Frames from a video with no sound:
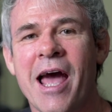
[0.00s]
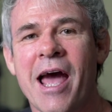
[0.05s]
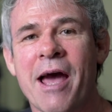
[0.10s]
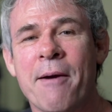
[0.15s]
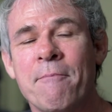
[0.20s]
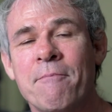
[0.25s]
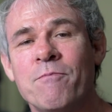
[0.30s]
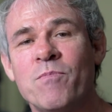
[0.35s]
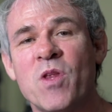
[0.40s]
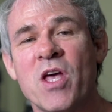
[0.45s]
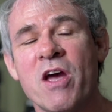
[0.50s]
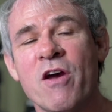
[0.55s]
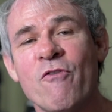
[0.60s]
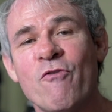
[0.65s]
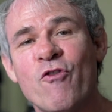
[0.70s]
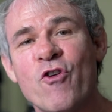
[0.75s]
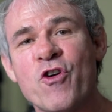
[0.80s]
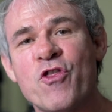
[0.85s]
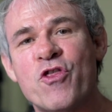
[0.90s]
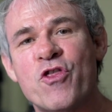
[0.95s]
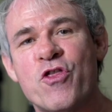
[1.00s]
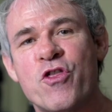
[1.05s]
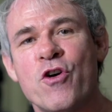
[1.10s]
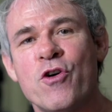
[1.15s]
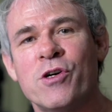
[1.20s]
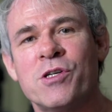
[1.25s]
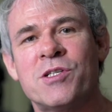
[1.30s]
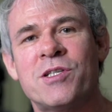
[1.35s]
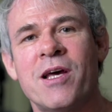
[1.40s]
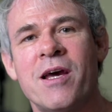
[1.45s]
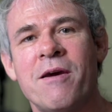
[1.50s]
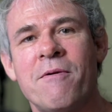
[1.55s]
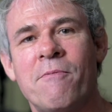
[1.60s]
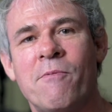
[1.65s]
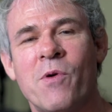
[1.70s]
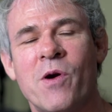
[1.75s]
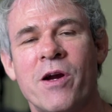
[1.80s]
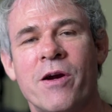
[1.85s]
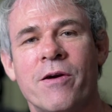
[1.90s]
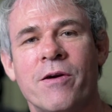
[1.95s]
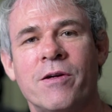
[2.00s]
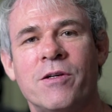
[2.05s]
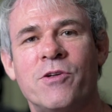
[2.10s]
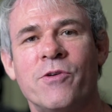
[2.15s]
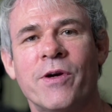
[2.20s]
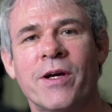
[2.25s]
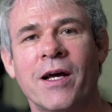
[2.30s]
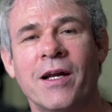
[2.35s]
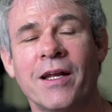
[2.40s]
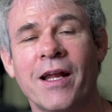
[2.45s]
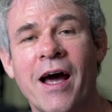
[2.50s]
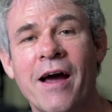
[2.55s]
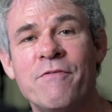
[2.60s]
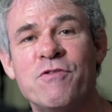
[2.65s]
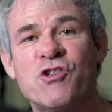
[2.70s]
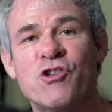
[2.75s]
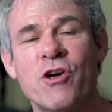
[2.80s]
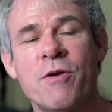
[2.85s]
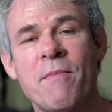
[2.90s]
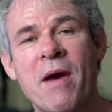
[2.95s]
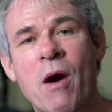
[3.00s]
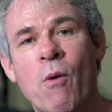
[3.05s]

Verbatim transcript: And every Thursday, we're doing a live stream